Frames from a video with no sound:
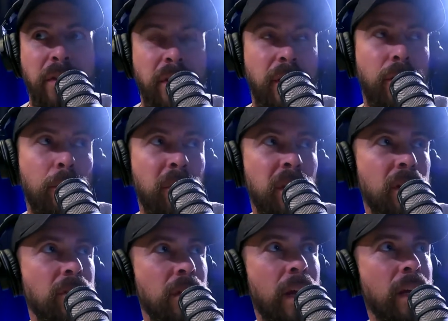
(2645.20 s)
in your
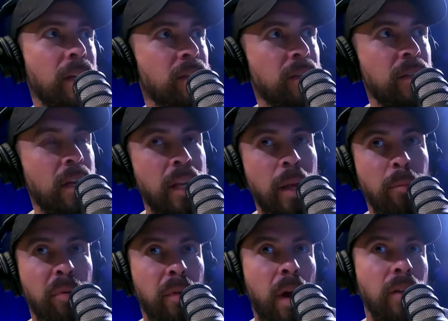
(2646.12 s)
PJs, Sunday
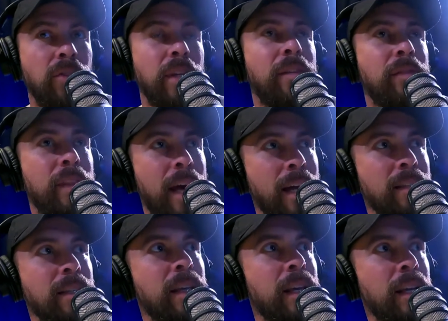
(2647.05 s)
brunch, if
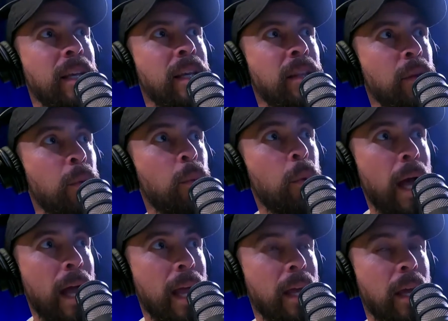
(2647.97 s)
that's getting in the
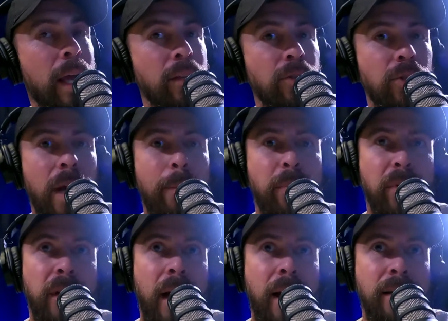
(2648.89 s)
way and
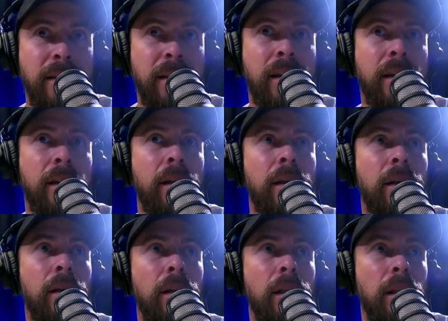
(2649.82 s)
jeopardizing
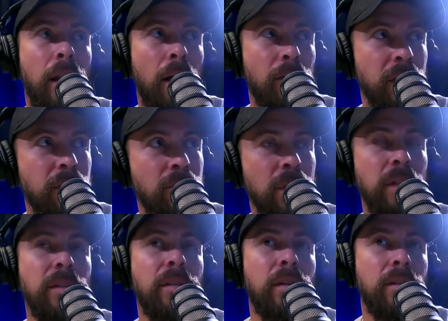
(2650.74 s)
loving
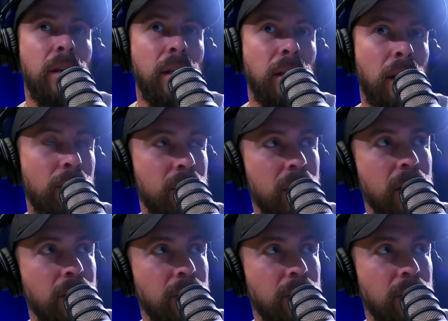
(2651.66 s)
Jesus and loving his